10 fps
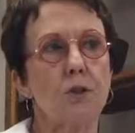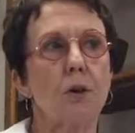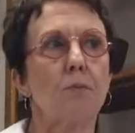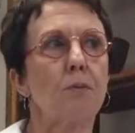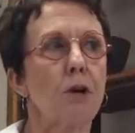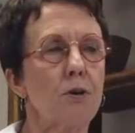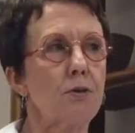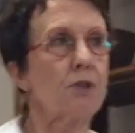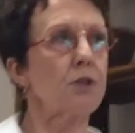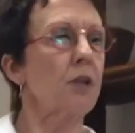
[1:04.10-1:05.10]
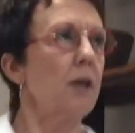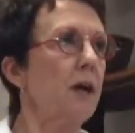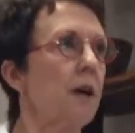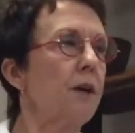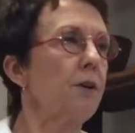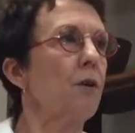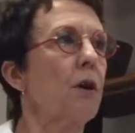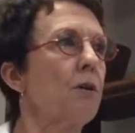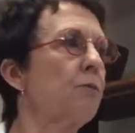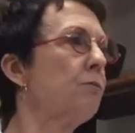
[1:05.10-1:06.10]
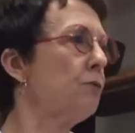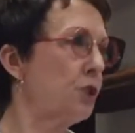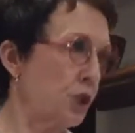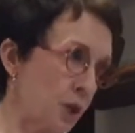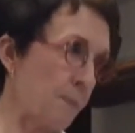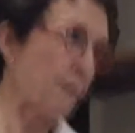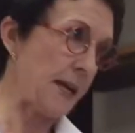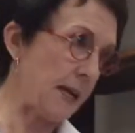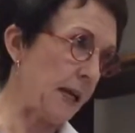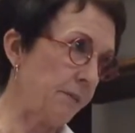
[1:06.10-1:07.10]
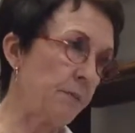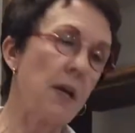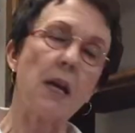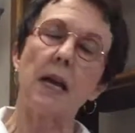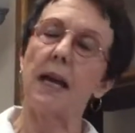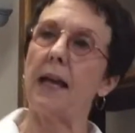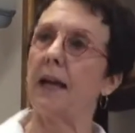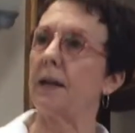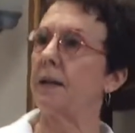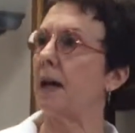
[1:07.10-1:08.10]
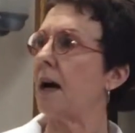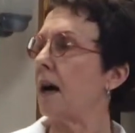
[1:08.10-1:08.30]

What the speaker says: to approach your own shirt making, and